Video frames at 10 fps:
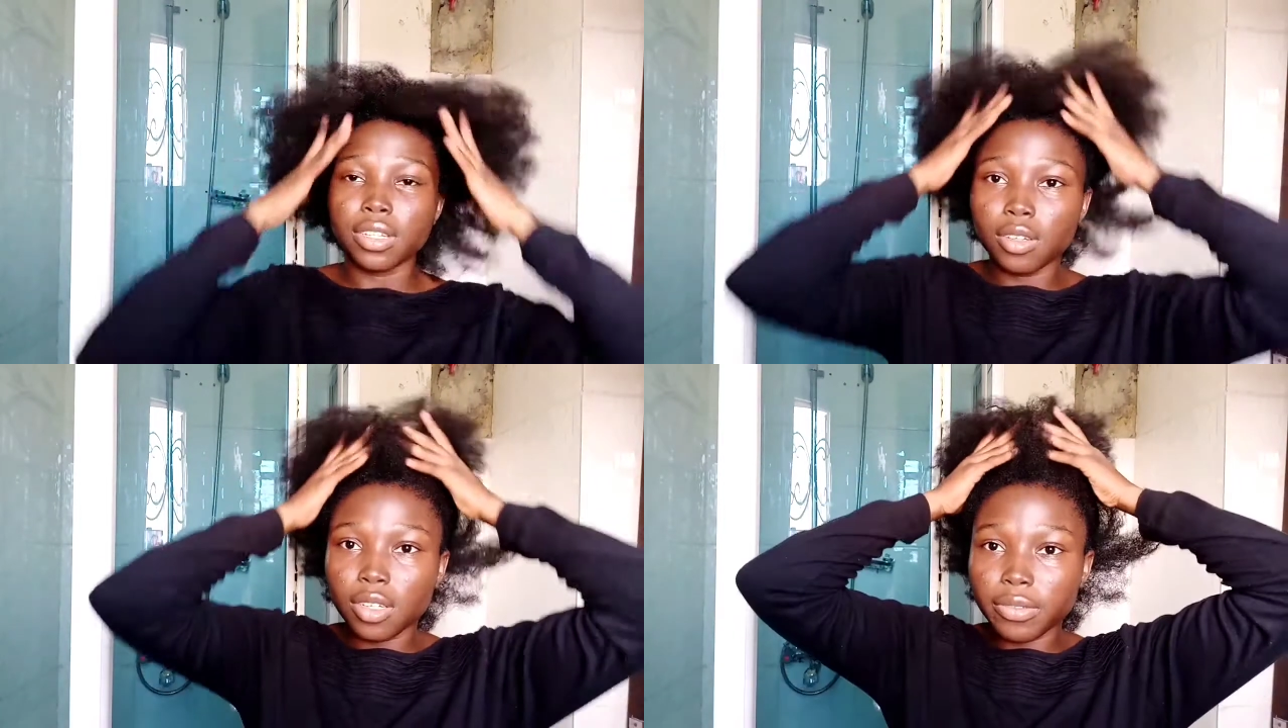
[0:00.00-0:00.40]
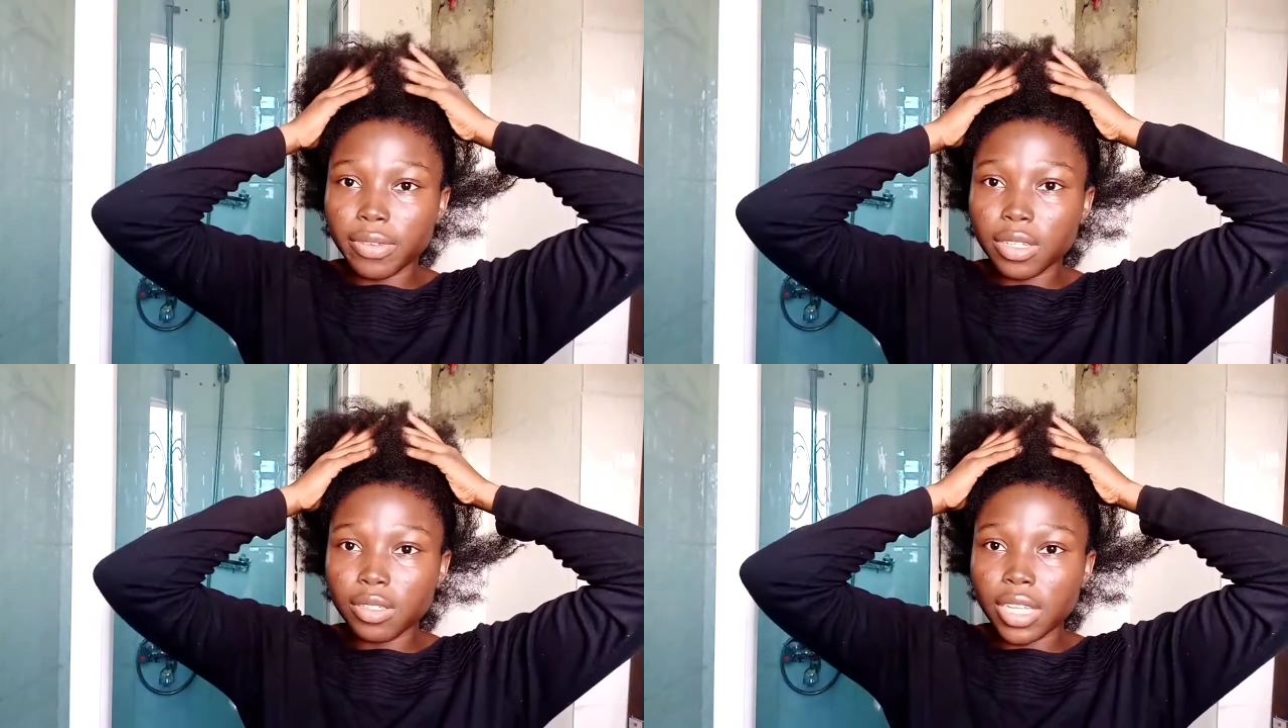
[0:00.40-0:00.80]
God, if
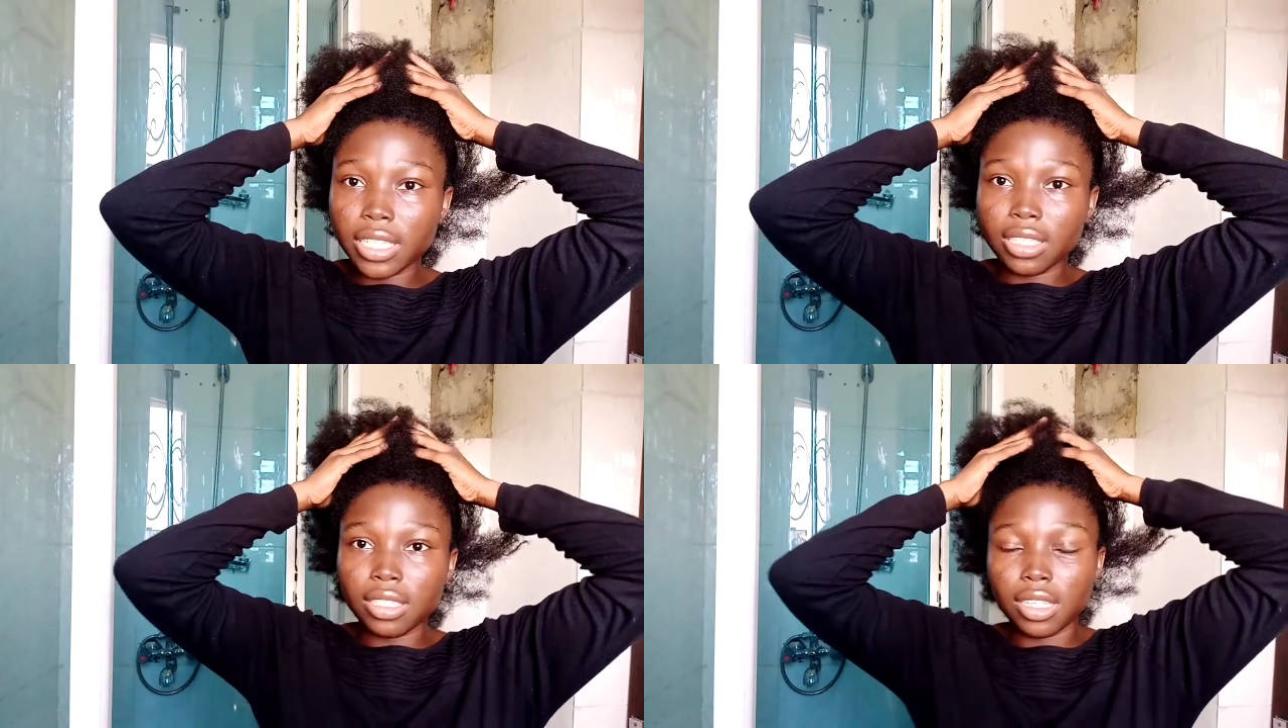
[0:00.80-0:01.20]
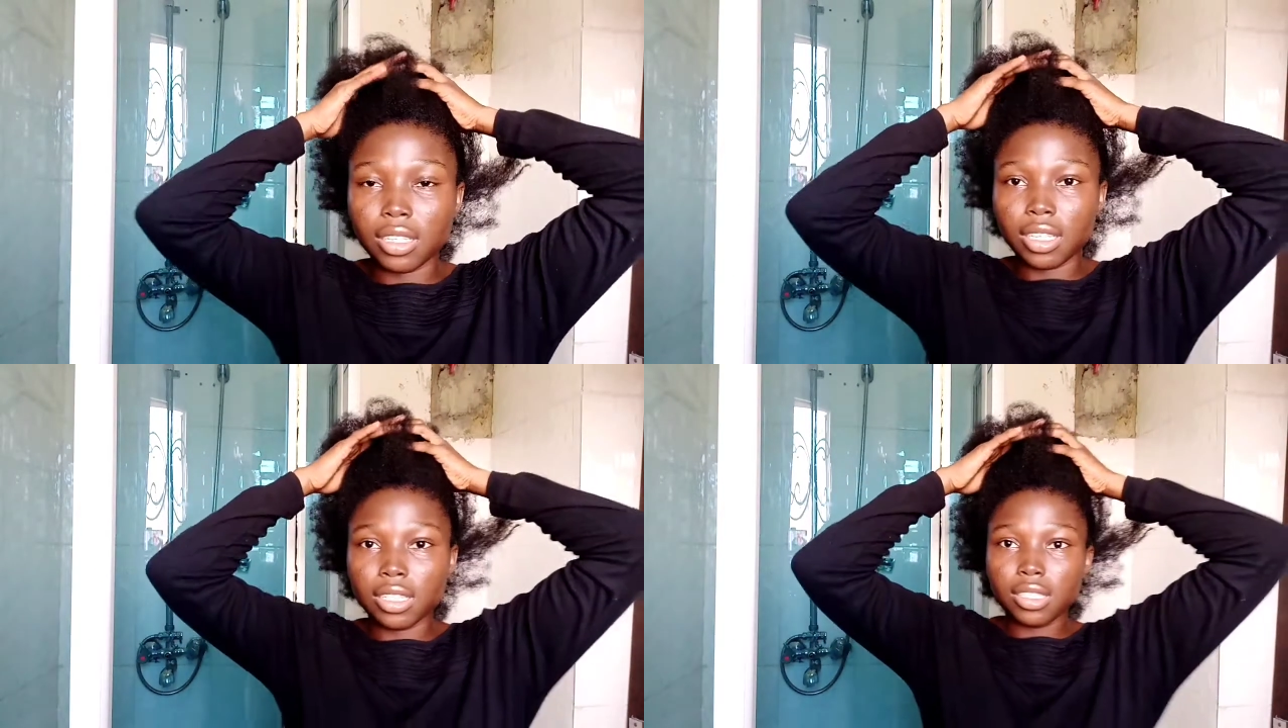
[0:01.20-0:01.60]
I do like this, like
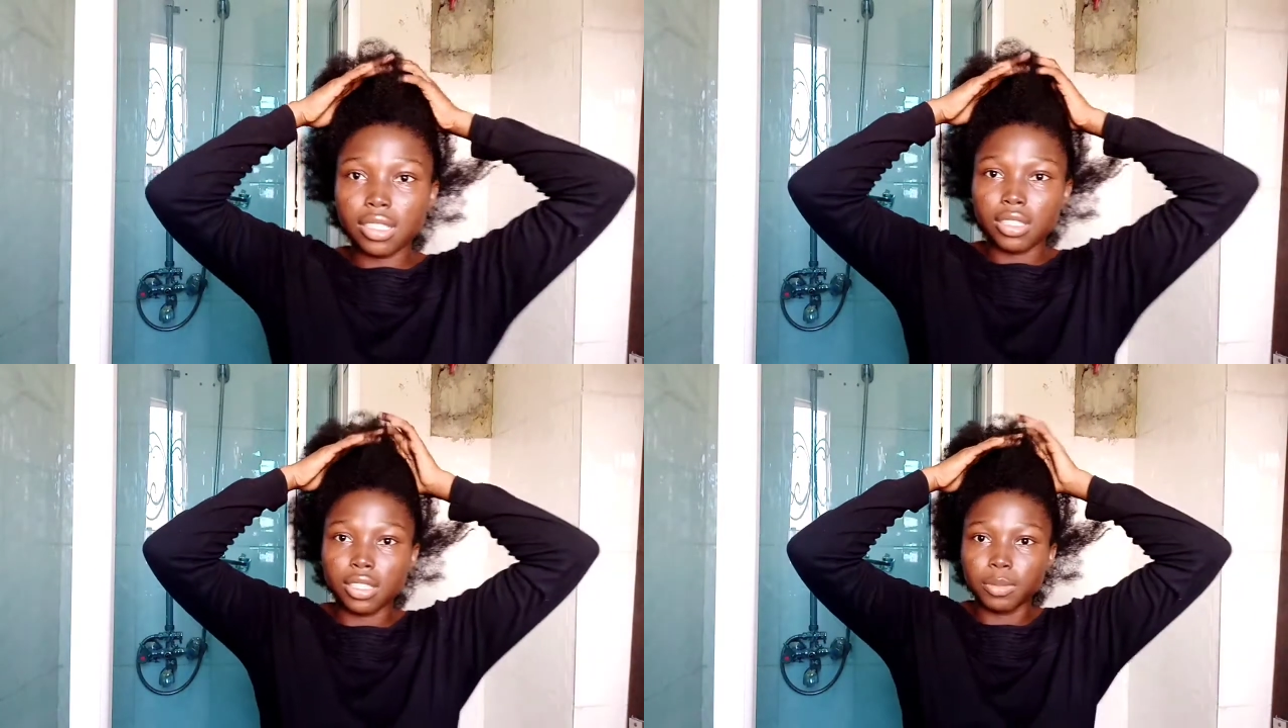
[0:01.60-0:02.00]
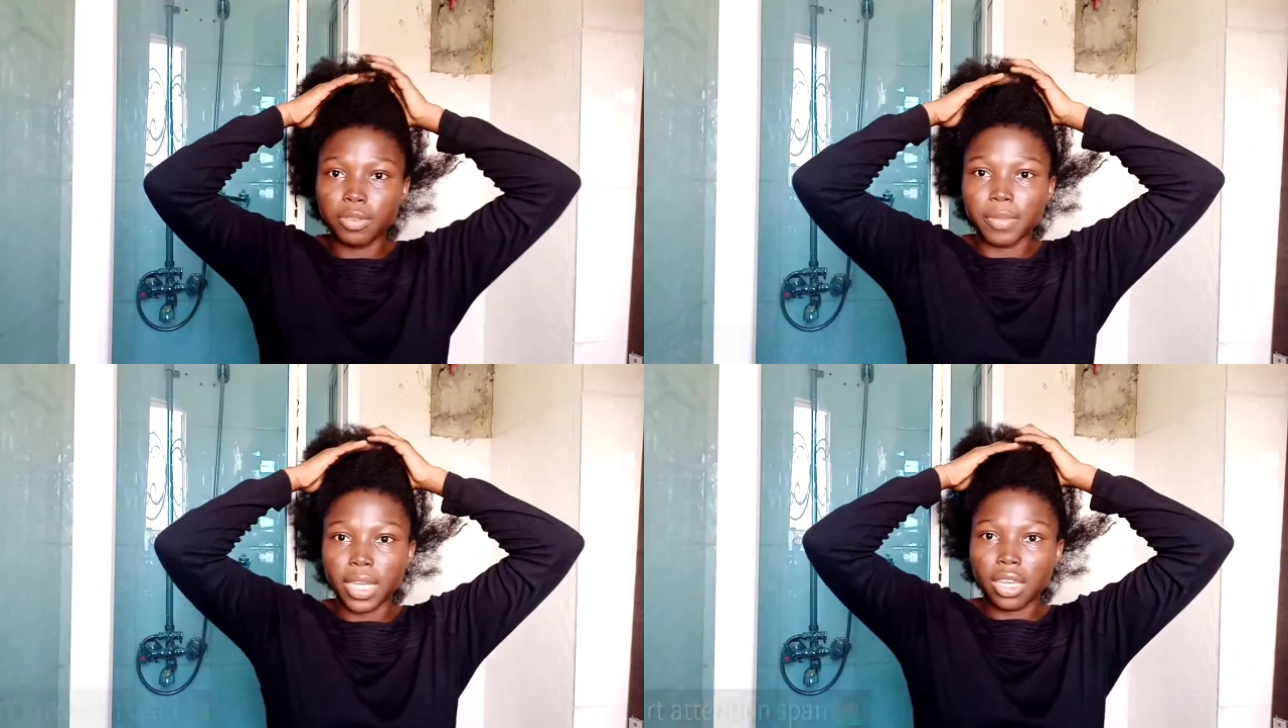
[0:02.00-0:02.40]
you can see the shape
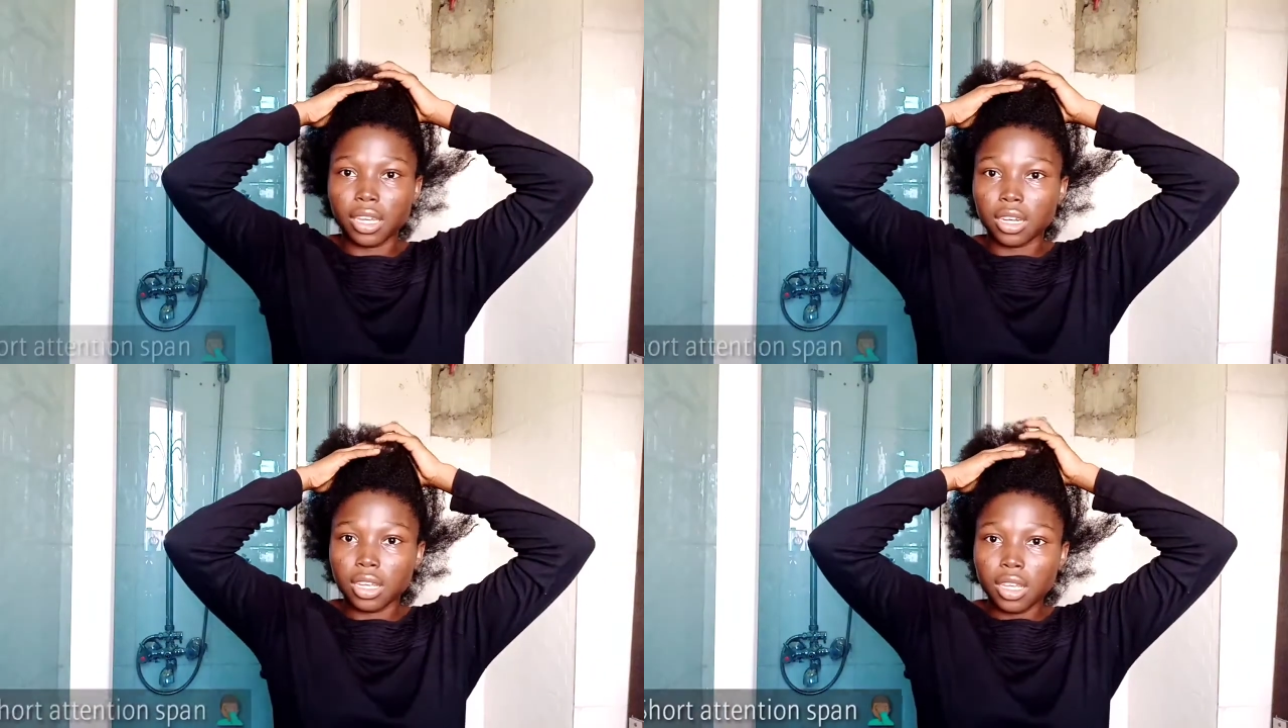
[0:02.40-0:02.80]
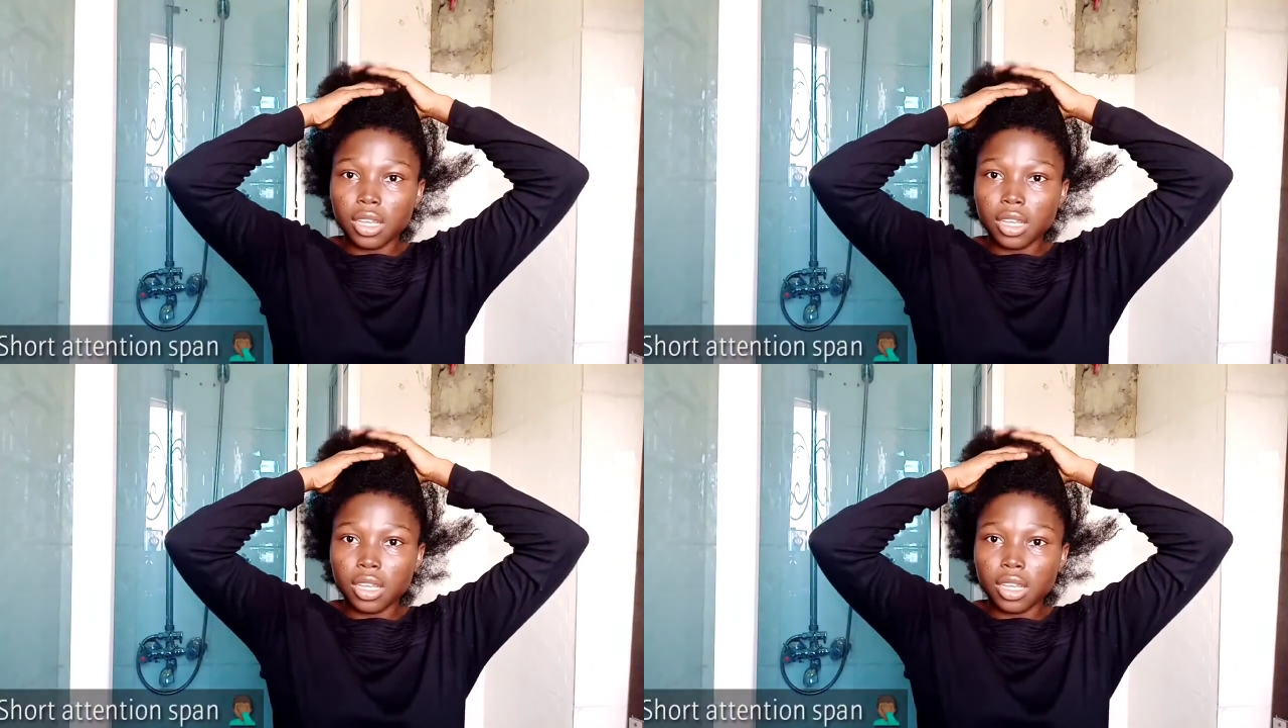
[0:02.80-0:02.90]
of my hair.